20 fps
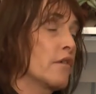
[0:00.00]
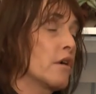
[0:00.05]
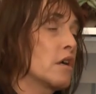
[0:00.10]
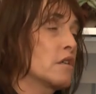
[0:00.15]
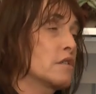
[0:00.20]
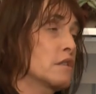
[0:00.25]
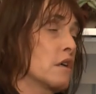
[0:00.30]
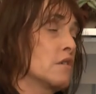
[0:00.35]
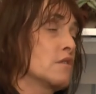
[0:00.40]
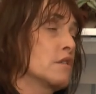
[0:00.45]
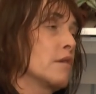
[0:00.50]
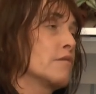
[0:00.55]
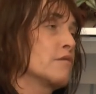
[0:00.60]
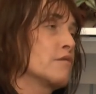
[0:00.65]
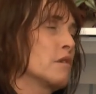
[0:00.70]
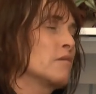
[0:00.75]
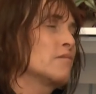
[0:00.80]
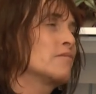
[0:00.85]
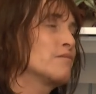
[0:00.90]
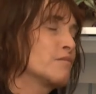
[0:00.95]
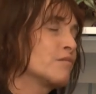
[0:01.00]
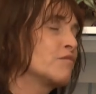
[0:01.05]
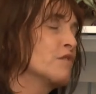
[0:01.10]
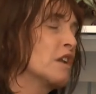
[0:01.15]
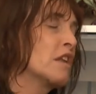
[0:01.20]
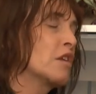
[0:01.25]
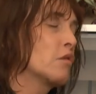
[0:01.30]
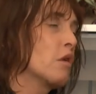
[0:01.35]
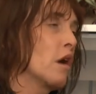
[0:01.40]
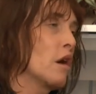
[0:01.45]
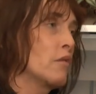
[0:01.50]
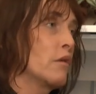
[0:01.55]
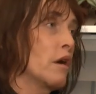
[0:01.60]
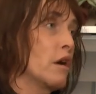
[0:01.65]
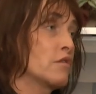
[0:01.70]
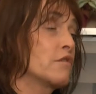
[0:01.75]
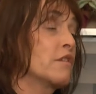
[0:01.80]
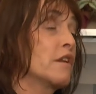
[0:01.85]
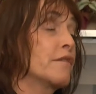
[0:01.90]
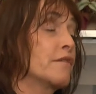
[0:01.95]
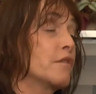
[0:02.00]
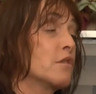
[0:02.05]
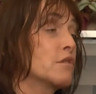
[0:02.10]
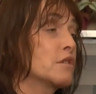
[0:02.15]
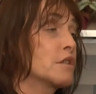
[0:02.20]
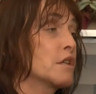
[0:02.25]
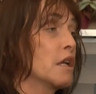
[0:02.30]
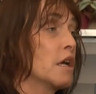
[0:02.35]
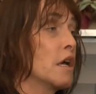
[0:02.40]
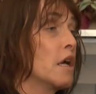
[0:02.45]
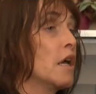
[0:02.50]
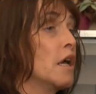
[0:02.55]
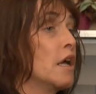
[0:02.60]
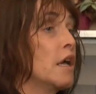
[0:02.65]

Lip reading: I got to know him really quite well. I was really fortunate.